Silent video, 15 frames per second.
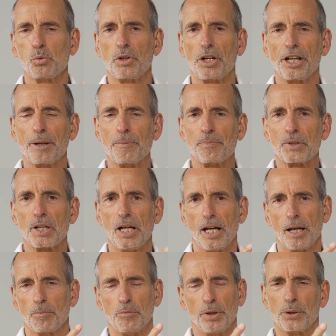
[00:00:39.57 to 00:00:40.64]
or because
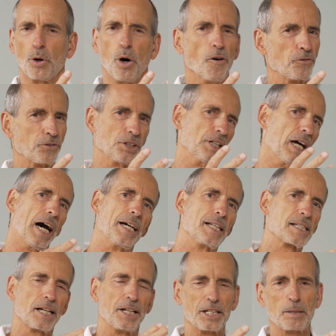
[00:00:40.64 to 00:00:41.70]
you move your head
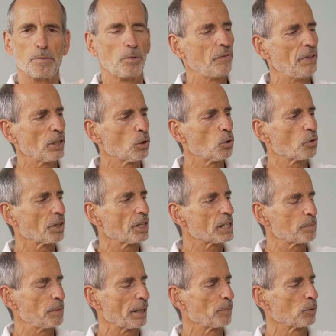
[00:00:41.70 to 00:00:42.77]
excessively in
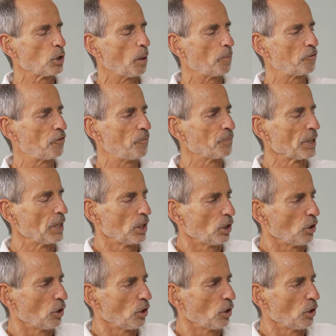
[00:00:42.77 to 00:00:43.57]
only one direction.